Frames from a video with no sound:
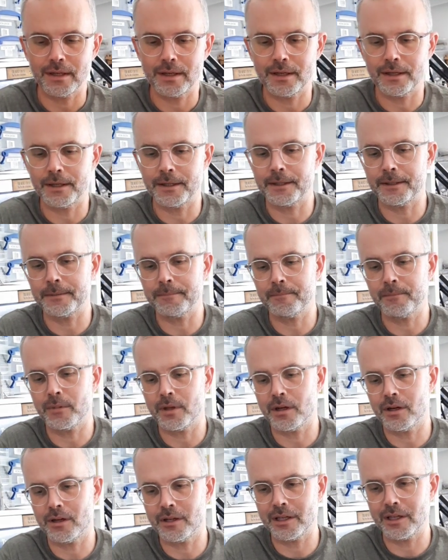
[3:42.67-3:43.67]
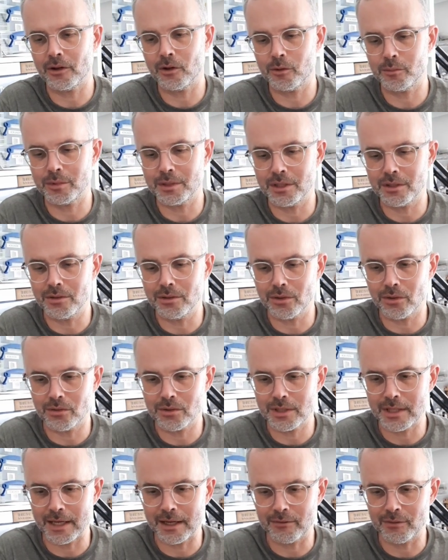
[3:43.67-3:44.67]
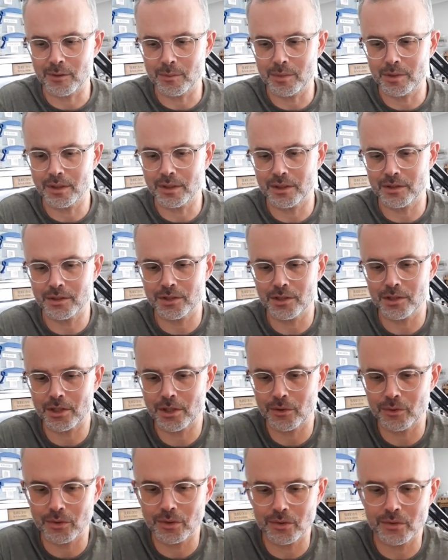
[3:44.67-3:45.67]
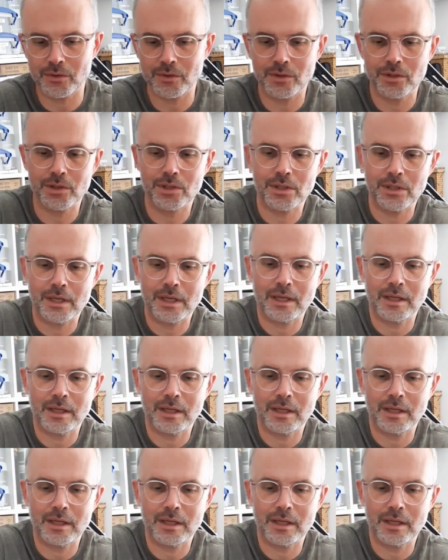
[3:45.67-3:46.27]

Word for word: Um, I opted not to have the Bonanza tokens,